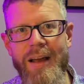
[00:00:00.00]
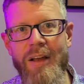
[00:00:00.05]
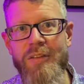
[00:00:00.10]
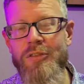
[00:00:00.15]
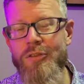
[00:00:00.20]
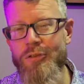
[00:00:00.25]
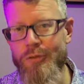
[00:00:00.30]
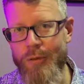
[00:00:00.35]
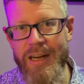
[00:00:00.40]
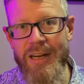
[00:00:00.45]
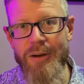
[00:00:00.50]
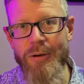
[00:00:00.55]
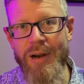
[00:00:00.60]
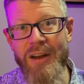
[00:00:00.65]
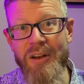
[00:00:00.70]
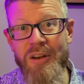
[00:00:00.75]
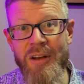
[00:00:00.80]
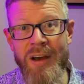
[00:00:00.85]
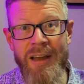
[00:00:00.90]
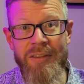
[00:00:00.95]
A straight
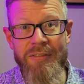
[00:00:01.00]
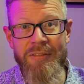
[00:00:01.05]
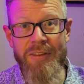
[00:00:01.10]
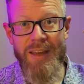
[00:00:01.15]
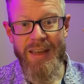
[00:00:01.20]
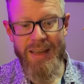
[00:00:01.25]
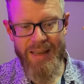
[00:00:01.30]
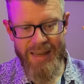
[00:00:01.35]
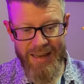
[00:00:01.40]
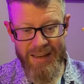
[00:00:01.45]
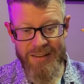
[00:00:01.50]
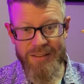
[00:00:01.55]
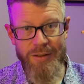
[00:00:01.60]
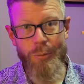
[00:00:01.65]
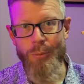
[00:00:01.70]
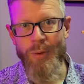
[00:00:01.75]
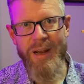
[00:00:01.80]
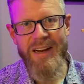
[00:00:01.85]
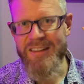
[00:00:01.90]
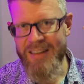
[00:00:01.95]
ground knife is a
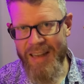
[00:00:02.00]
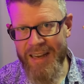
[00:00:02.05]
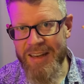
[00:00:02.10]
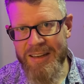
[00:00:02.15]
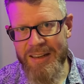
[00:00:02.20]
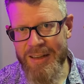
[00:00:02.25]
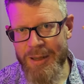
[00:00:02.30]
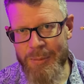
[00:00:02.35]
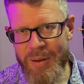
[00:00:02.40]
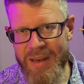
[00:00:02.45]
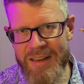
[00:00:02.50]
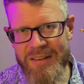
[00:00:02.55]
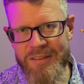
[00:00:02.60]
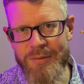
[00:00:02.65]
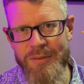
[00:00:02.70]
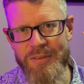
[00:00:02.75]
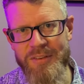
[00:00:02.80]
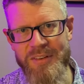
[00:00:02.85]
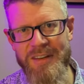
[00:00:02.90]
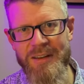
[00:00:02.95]
rectangular piece
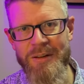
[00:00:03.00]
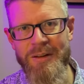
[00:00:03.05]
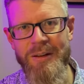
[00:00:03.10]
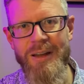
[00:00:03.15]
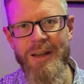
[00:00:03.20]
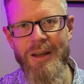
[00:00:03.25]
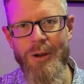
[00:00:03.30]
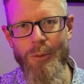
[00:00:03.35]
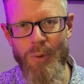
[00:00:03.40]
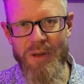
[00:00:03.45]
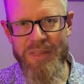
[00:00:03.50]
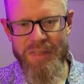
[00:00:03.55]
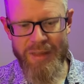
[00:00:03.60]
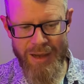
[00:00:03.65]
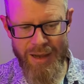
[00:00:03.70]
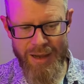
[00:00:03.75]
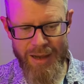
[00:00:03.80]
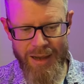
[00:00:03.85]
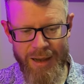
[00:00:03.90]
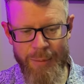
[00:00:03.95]
of steel with
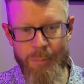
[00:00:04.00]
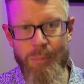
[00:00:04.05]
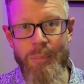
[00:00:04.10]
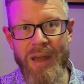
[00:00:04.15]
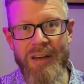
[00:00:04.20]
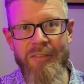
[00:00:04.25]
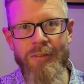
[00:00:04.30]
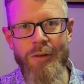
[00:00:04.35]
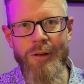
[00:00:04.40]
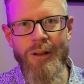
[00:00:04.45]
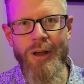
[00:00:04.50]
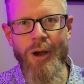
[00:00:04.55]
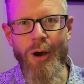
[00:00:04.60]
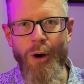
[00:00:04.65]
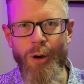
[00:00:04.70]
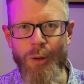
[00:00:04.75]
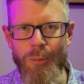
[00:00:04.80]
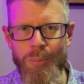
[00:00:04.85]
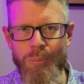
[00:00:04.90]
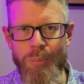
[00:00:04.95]
a bevel
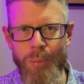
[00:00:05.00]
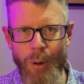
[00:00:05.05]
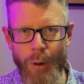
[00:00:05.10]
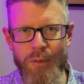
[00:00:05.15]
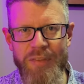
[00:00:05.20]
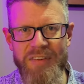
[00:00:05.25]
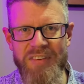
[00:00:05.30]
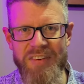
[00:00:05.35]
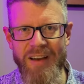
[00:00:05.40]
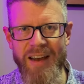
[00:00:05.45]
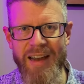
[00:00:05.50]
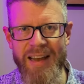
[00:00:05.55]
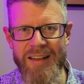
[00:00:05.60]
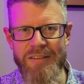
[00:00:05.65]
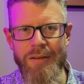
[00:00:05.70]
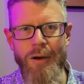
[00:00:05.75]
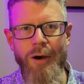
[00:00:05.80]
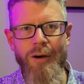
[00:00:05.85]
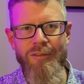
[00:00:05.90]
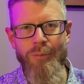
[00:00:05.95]
on both
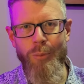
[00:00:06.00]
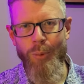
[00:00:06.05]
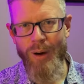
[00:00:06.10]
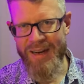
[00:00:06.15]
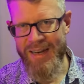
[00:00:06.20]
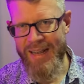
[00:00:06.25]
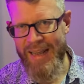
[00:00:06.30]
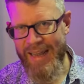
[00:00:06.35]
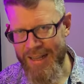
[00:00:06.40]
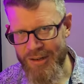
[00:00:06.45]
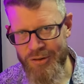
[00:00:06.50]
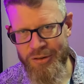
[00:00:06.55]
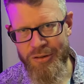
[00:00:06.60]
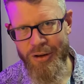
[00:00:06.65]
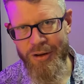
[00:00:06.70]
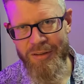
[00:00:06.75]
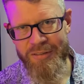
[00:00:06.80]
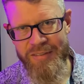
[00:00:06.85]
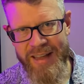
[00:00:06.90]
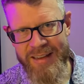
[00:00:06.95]
sides of one edge
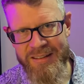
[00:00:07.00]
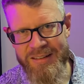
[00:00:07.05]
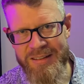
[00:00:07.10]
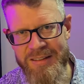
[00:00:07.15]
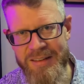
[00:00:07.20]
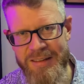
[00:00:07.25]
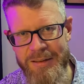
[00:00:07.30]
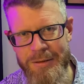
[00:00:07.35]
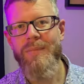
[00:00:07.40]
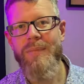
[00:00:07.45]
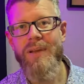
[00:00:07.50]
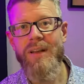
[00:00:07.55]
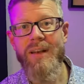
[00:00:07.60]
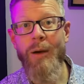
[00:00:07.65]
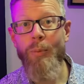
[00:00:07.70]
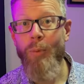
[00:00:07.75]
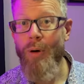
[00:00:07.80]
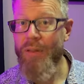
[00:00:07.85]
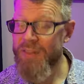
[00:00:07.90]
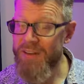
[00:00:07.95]
of that steel.
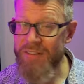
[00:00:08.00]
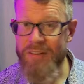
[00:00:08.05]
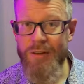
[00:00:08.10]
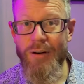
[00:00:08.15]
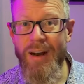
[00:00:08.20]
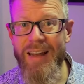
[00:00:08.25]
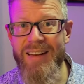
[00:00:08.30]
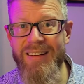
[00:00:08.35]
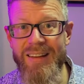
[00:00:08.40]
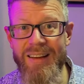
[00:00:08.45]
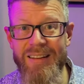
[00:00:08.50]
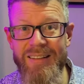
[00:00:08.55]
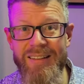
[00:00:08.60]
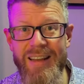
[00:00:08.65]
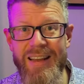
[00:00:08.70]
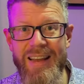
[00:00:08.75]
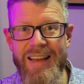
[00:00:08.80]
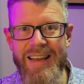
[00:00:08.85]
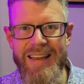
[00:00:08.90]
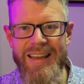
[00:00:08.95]
Now what this grind does
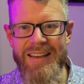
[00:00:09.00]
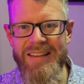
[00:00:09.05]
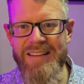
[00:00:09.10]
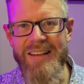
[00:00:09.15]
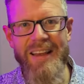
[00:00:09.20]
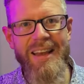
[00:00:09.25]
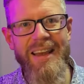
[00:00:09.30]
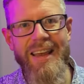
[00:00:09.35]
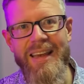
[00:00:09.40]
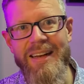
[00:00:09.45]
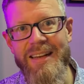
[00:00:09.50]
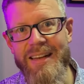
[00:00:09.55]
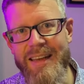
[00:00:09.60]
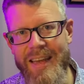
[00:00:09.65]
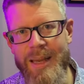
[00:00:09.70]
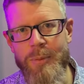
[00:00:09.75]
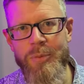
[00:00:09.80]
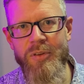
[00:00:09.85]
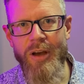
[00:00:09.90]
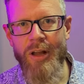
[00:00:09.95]
is it
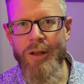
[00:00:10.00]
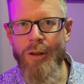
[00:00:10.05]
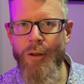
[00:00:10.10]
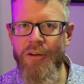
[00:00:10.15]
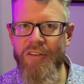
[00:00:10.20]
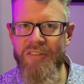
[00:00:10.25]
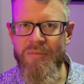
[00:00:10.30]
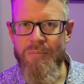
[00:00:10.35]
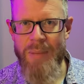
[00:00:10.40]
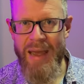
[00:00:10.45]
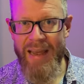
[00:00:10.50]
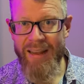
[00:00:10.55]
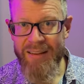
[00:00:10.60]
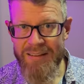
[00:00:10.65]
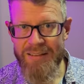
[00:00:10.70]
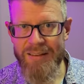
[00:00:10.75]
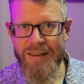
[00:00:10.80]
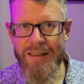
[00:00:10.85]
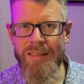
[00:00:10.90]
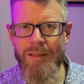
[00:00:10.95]
keeps a lot of
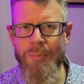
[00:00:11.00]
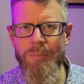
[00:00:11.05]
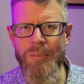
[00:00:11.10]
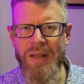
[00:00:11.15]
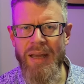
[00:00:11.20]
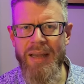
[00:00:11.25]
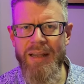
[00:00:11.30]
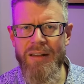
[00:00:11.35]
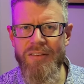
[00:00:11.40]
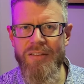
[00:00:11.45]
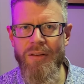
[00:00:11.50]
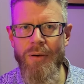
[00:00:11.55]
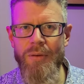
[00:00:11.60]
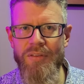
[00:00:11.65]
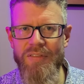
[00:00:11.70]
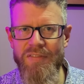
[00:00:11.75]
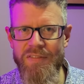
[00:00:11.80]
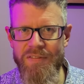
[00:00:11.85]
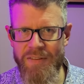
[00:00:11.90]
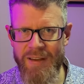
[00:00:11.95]
mass in the blade, so
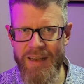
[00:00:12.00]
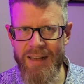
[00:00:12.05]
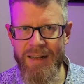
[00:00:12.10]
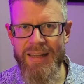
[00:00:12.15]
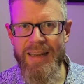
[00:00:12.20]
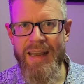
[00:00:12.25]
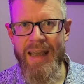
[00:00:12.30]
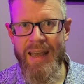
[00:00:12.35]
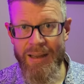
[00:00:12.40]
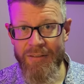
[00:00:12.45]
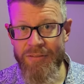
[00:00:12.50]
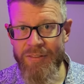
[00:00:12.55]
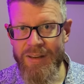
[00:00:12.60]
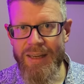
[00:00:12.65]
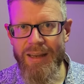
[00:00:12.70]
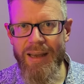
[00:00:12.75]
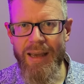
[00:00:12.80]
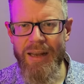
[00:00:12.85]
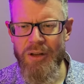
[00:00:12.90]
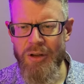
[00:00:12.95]
it's fairly
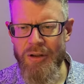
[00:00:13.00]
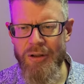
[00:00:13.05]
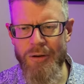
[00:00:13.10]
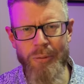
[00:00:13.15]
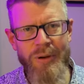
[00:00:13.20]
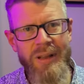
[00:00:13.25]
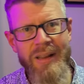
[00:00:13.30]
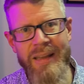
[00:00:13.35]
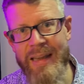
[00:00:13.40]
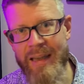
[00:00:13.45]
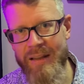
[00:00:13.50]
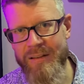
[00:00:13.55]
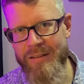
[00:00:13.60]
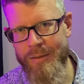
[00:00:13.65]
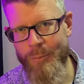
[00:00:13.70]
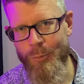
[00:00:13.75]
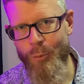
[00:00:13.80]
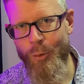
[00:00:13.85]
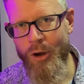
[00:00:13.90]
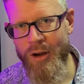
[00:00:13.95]
heavy and you can really get
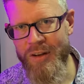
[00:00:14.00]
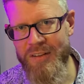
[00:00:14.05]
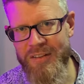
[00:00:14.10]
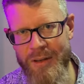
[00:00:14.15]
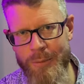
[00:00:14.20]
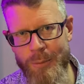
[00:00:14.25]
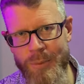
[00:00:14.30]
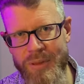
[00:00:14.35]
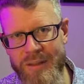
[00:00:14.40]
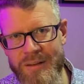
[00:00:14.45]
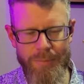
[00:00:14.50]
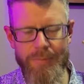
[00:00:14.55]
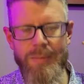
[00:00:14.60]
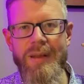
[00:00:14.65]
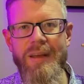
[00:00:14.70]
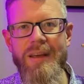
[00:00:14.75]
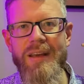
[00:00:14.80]
some work done with it.